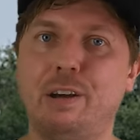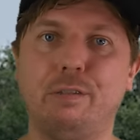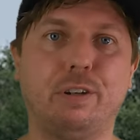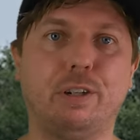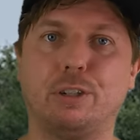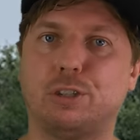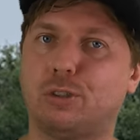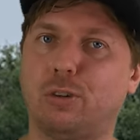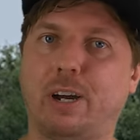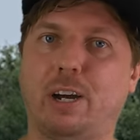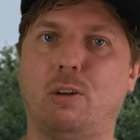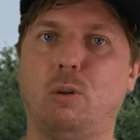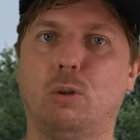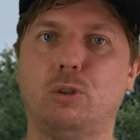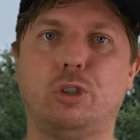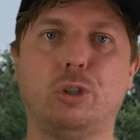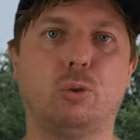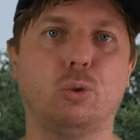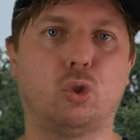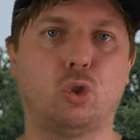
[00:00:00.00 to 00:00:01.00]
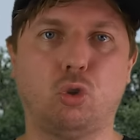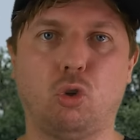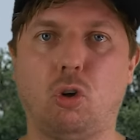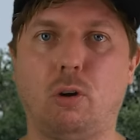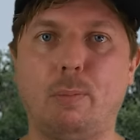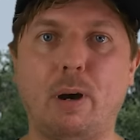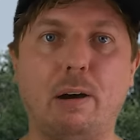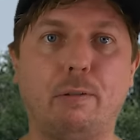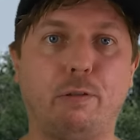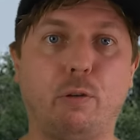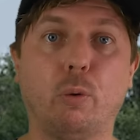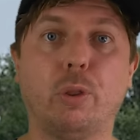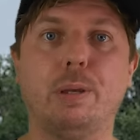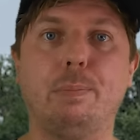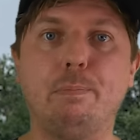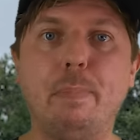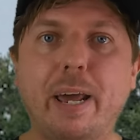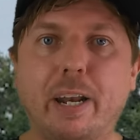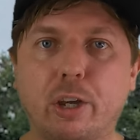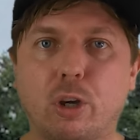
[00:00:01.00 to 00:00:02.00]
for your psychological trauma, for the
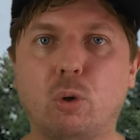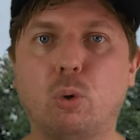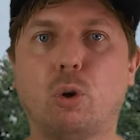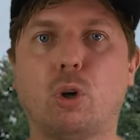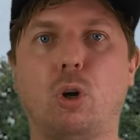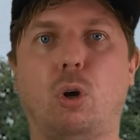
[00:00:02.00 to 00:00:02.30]
medical